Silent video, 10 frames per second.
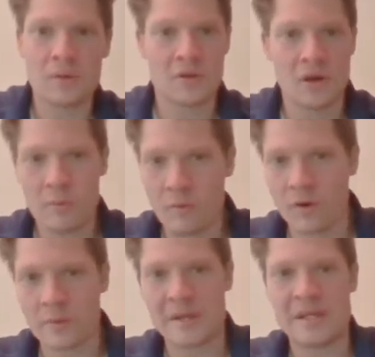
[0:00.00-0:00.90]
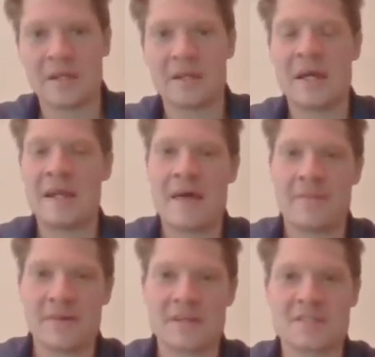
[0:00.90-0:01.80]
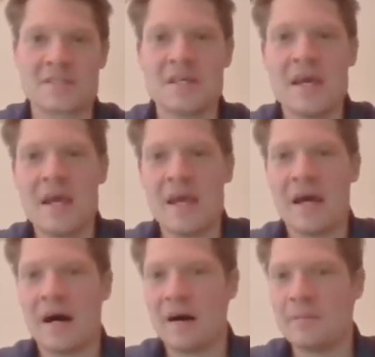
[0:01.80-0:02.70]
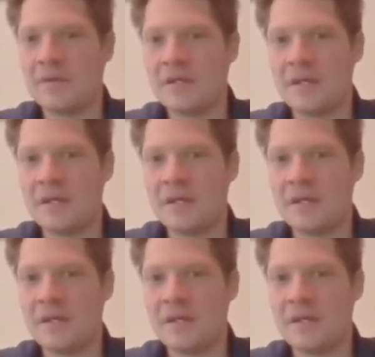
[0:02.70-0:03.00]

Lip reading: global warming and ethics. Um,